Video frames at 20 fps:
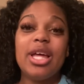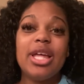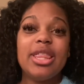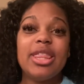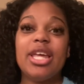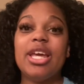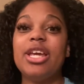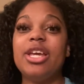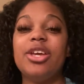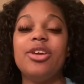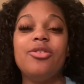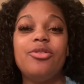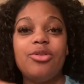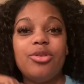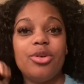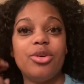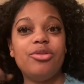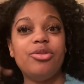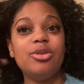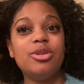Thank you
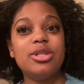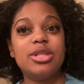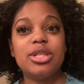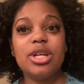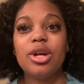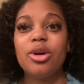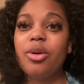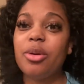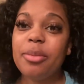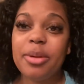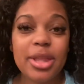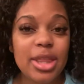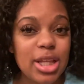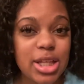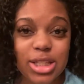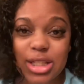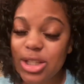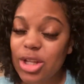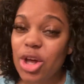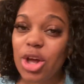for if you stuck with me
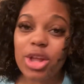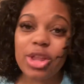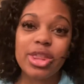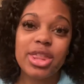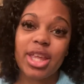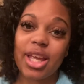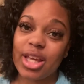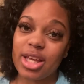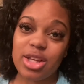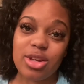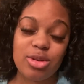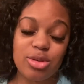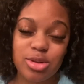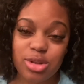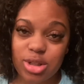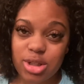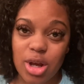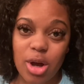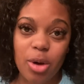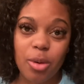this long. Thank you
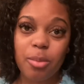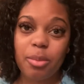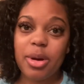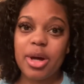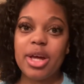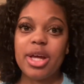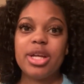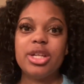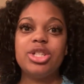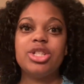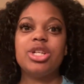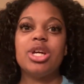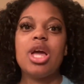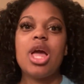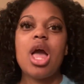so much.